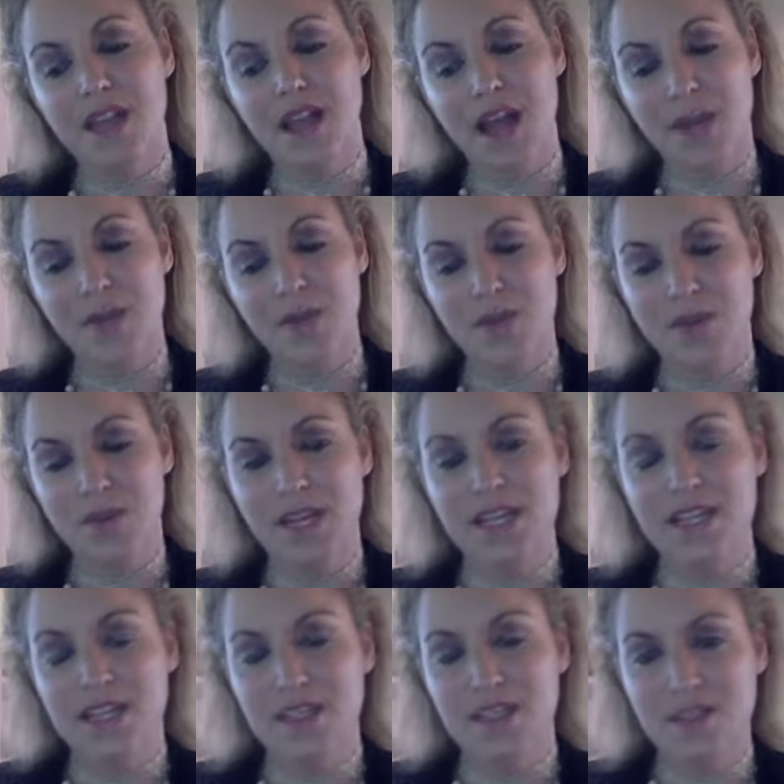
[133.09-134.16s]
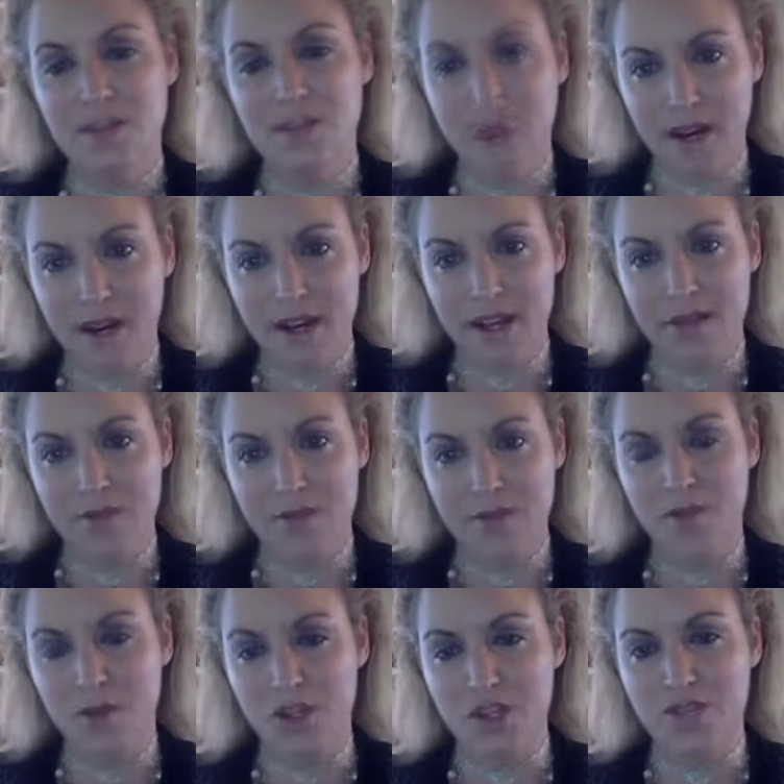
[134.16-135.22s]
I was working in sales and marketing for a
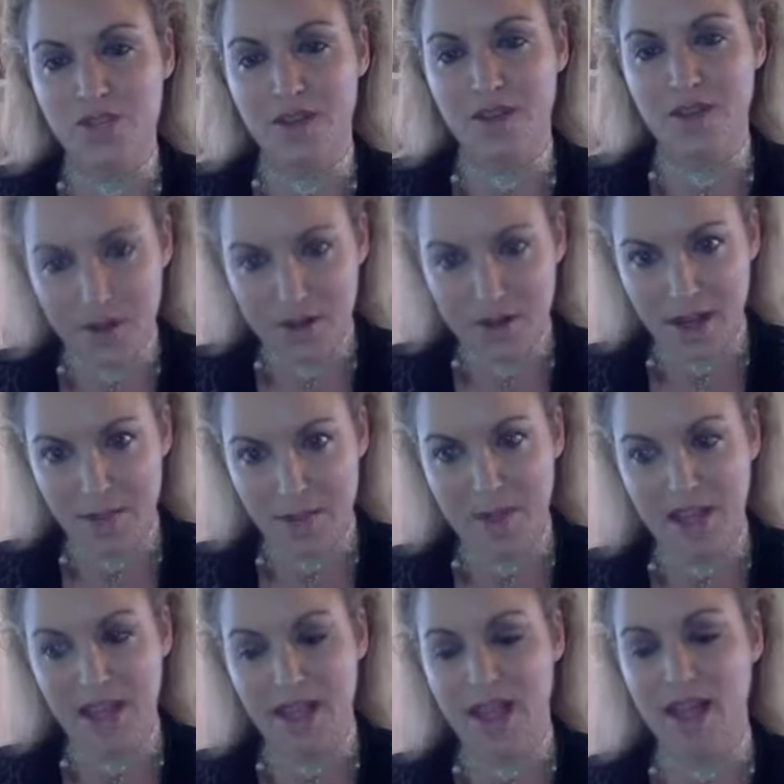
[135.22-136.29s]
Fortune five hundred company,